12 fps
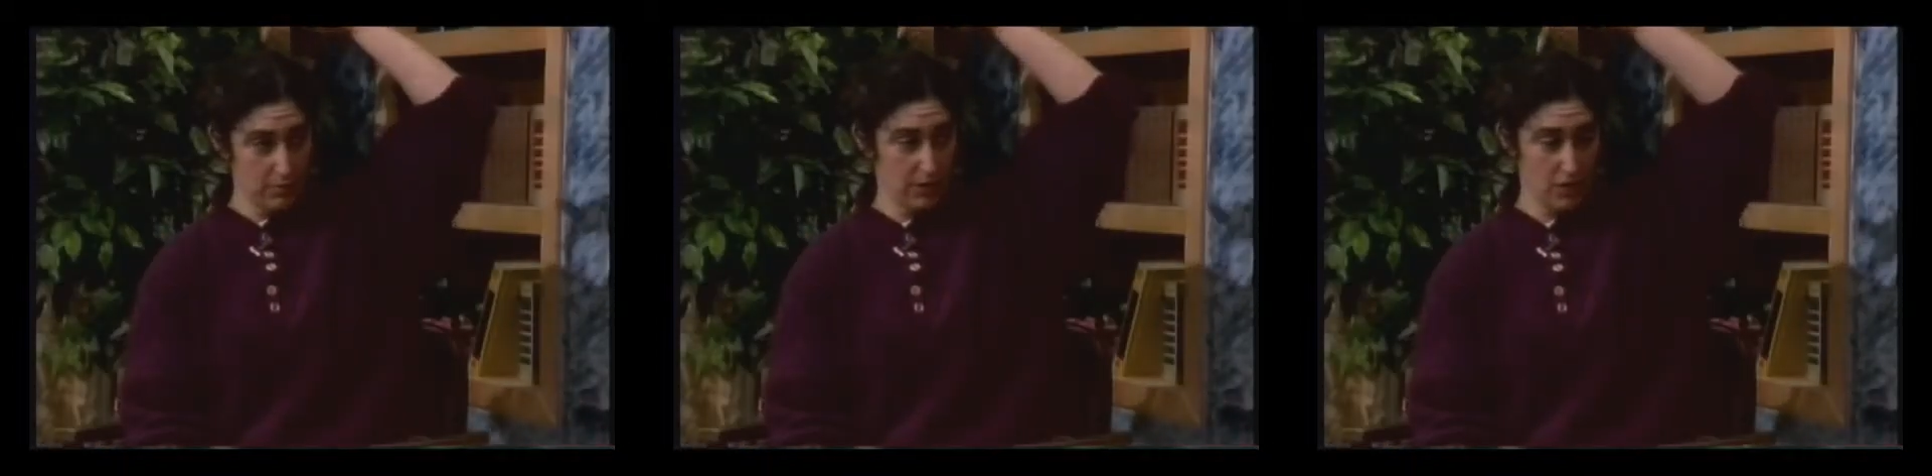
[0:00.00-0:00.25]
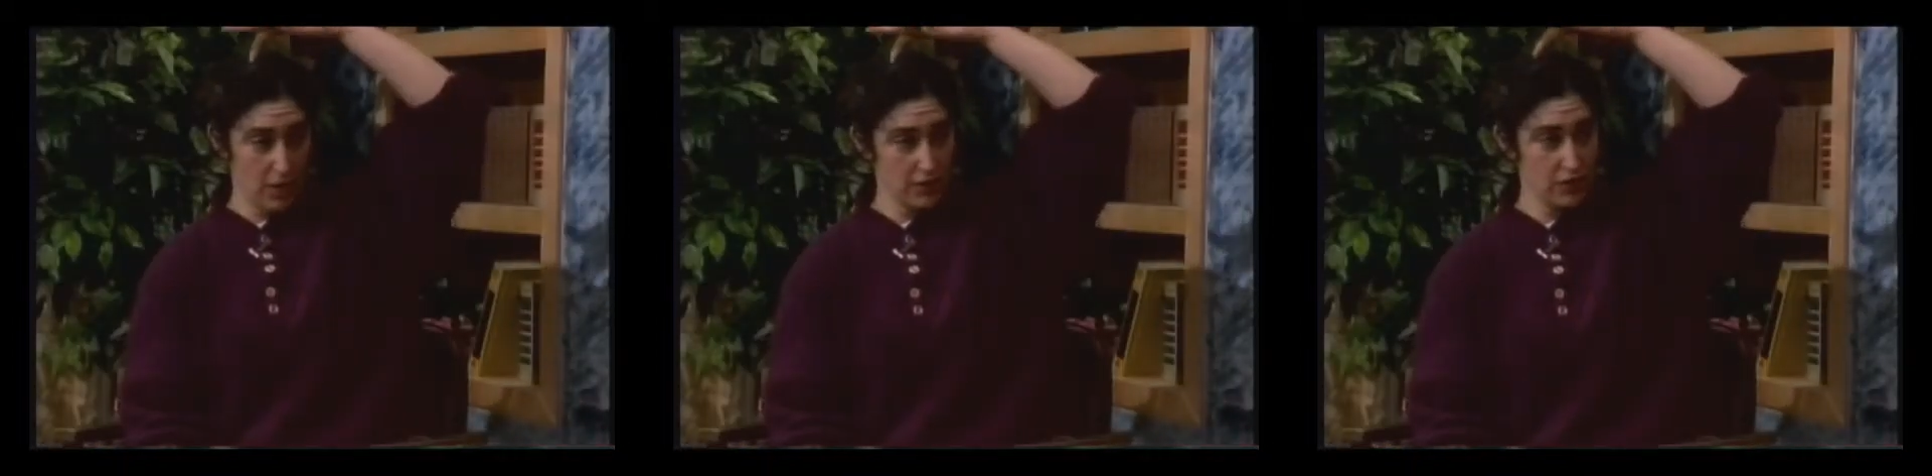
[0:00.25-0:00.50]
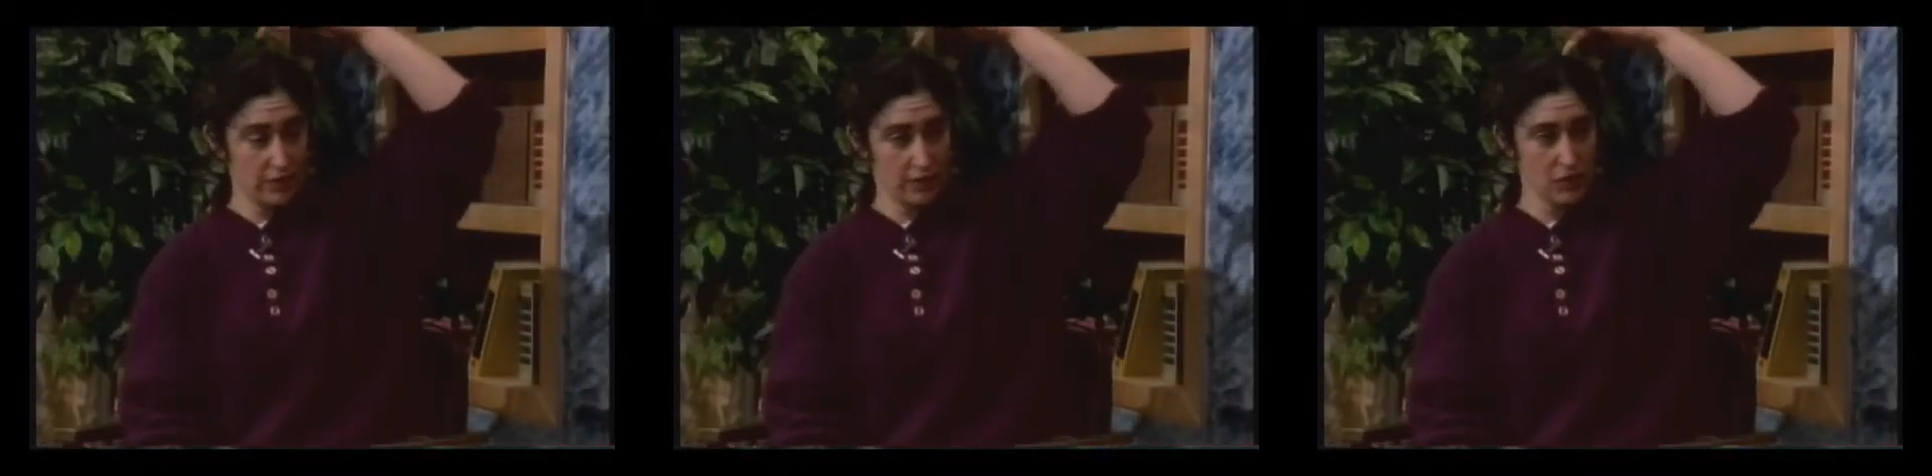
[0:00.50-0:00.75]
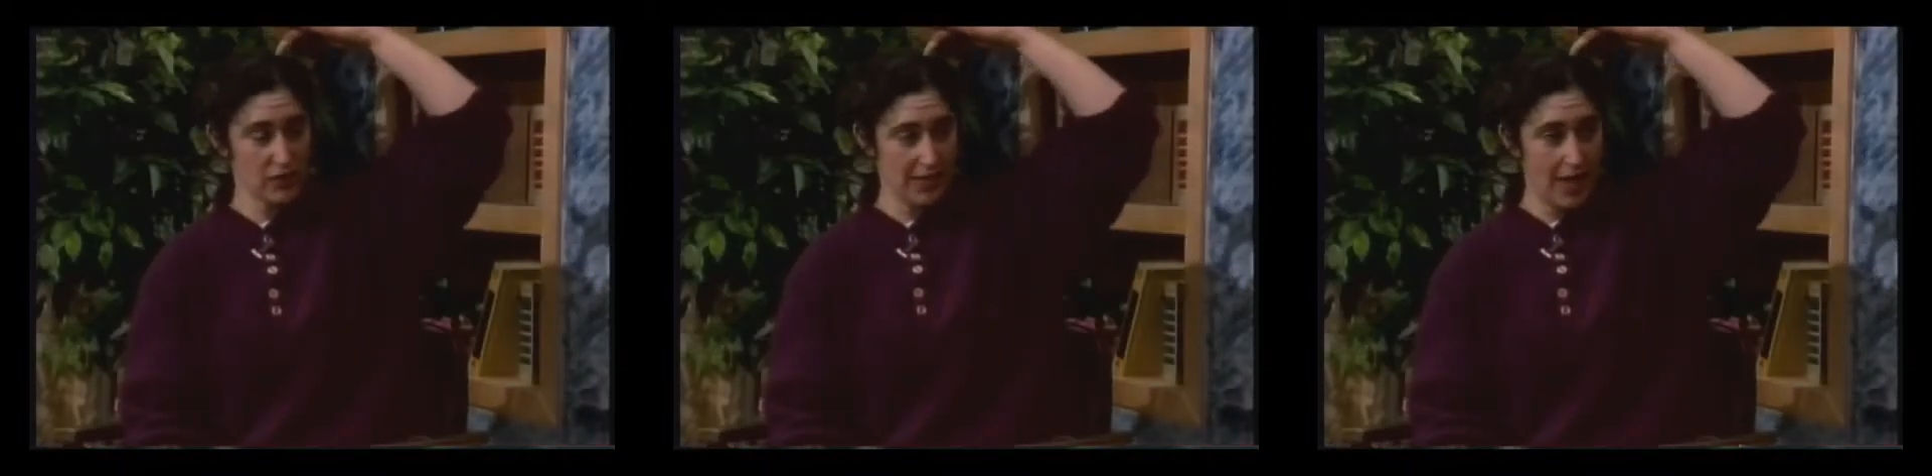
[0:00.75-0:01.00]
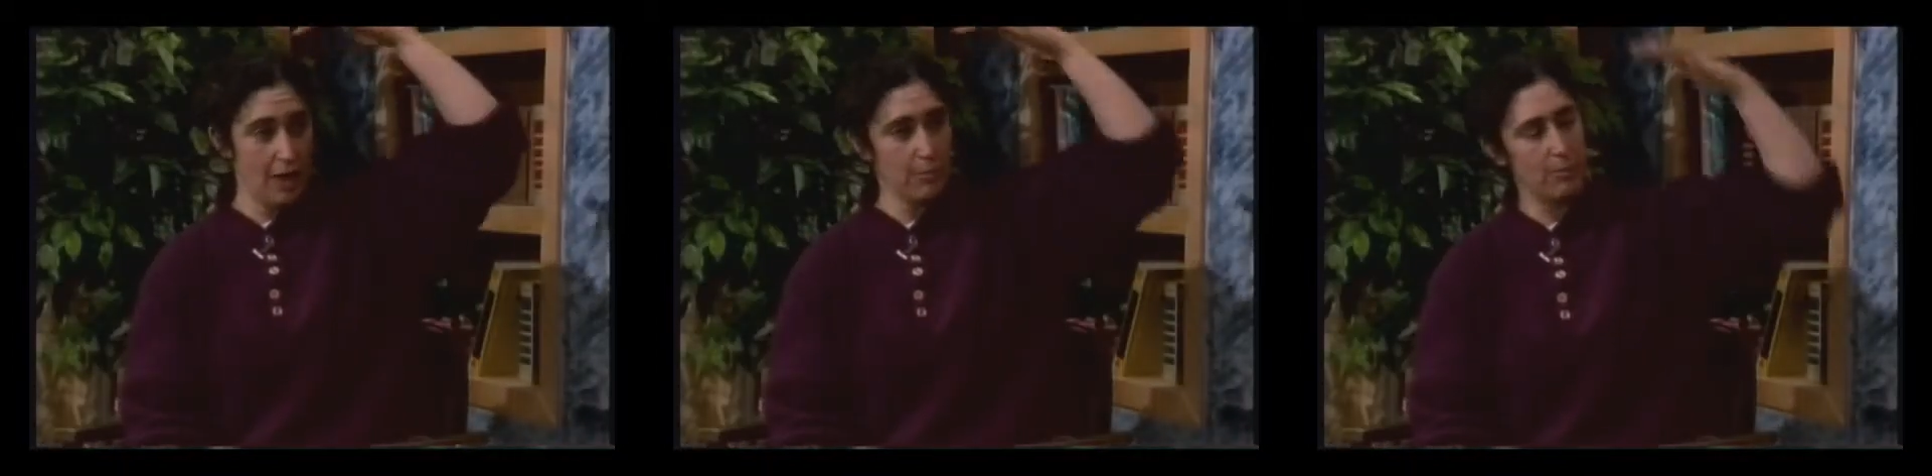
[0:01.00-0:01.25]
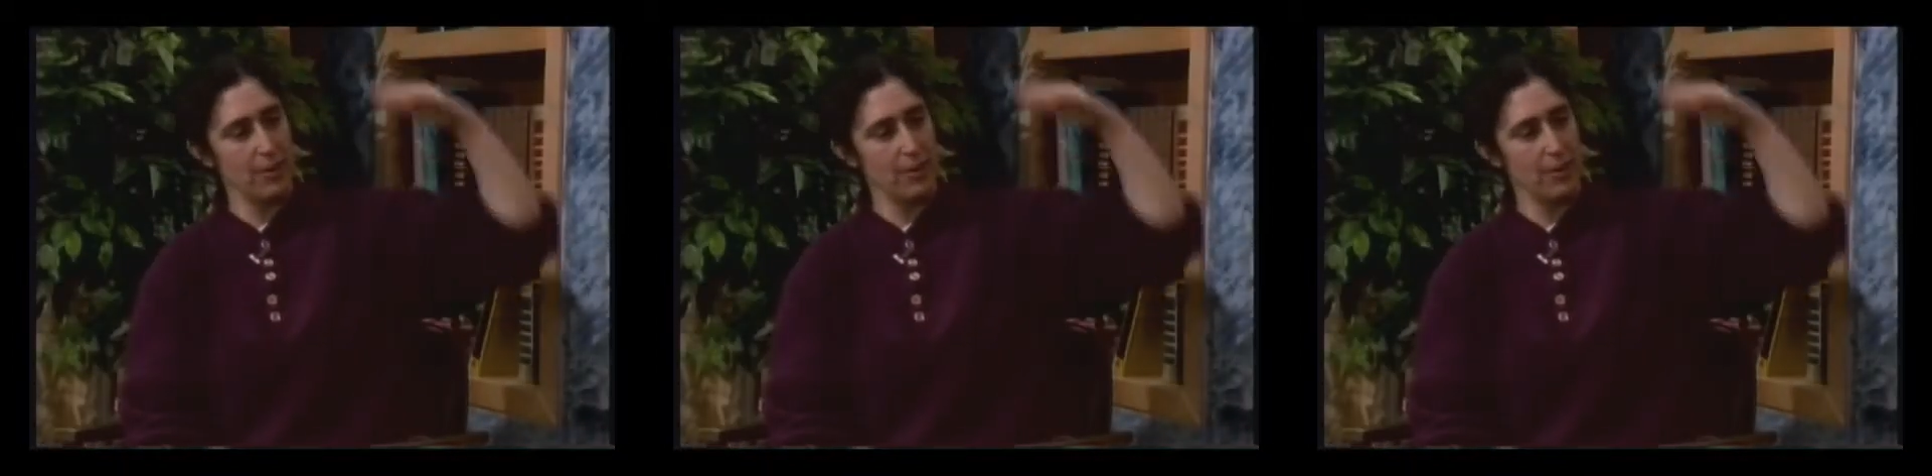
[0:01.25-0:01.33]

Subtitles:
be touching their scalp.